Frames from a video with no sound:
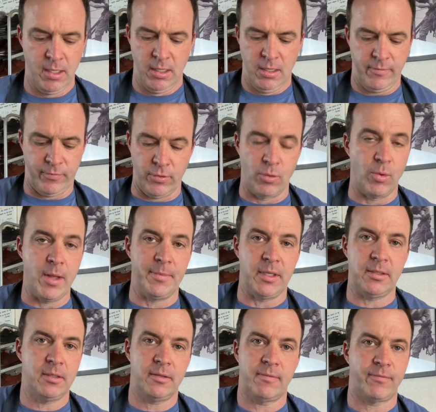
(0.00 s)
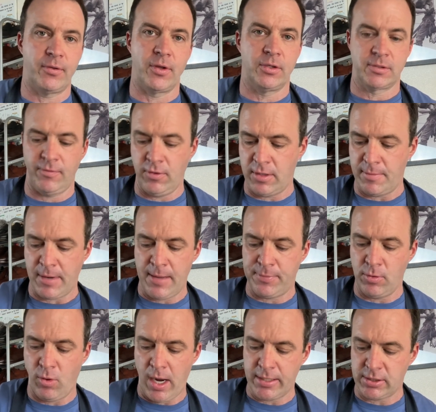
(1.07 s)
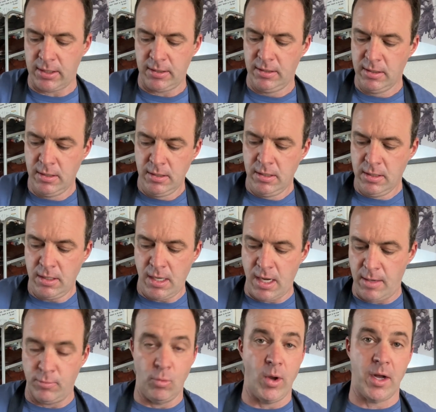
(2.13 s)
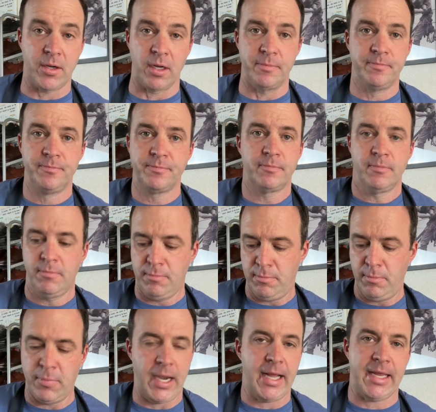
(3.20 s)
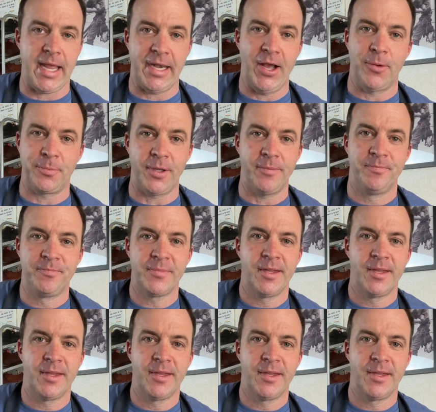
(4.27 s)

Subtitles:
For the women, for those of you that might be watching, welcome. But I can't help you.